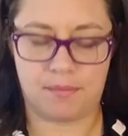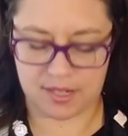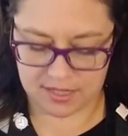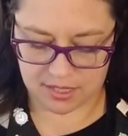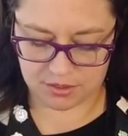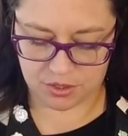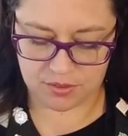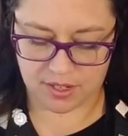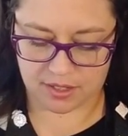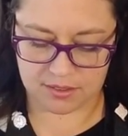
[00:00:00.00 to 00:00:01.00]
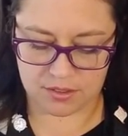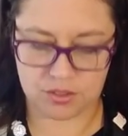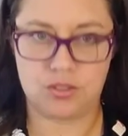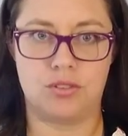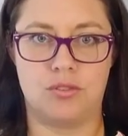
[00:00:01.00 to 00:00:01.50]
it takes two seconds
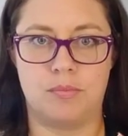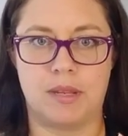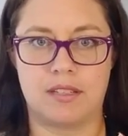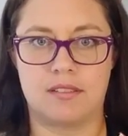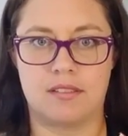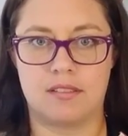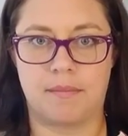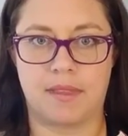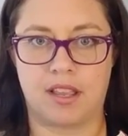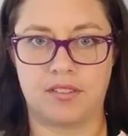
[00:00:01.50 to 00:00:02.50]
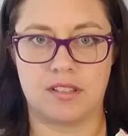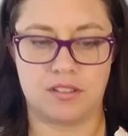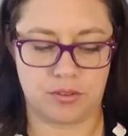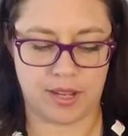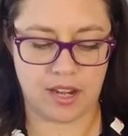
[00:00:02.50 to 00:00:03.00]
to mix something else
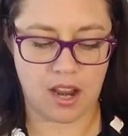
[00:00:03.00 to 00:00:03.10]
into it.